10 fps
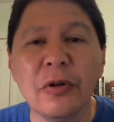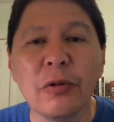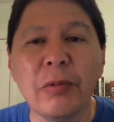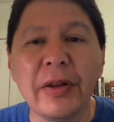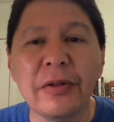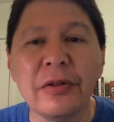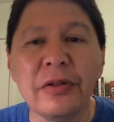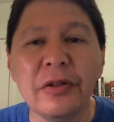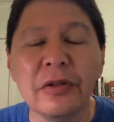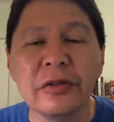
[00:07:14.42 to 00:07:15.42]
or whether
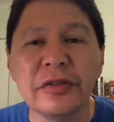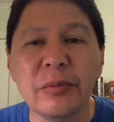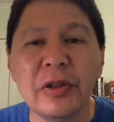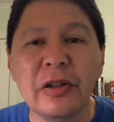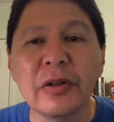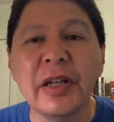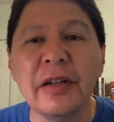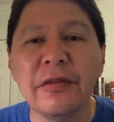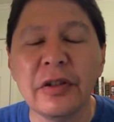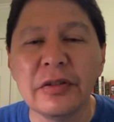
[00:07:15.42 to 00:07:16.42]
you're someone
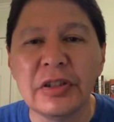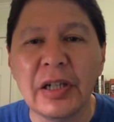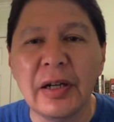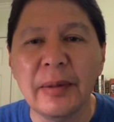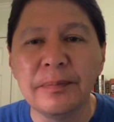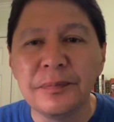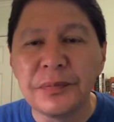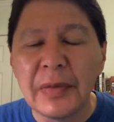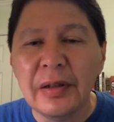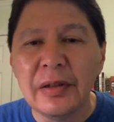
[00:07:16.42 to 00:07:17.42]
looking for a job.
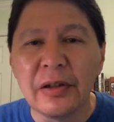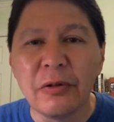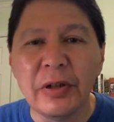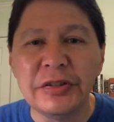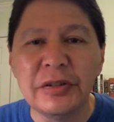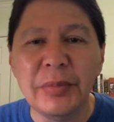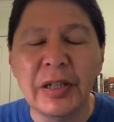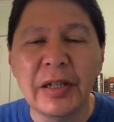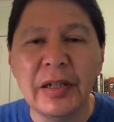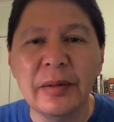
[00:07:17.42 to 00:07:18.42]
The question
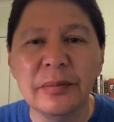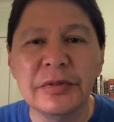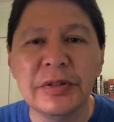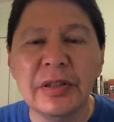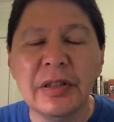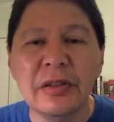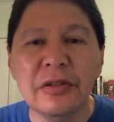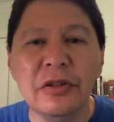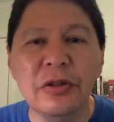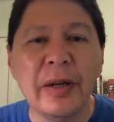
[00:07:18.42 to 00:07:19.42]
becomes,
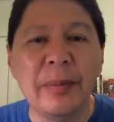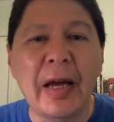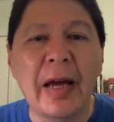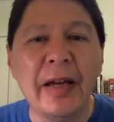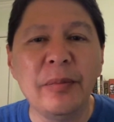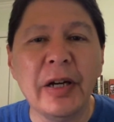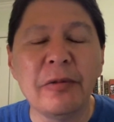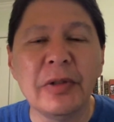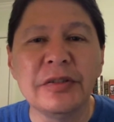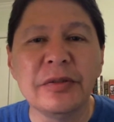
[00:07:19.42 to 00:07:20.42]
do I pad my
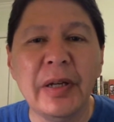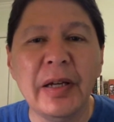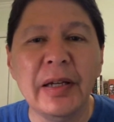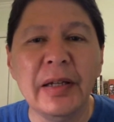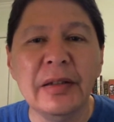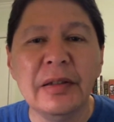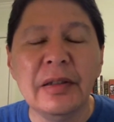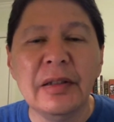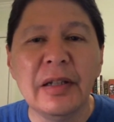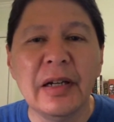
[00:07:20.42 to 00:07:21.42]
resume
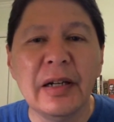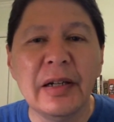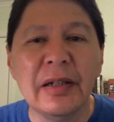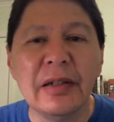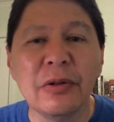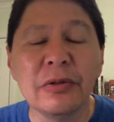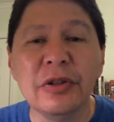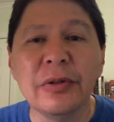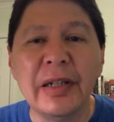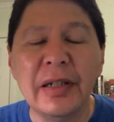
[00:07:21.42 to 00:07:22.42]
or
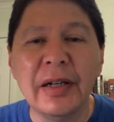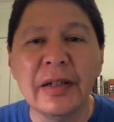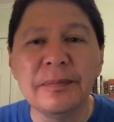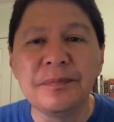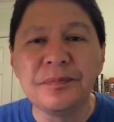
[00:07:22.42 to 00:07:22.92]
do I not?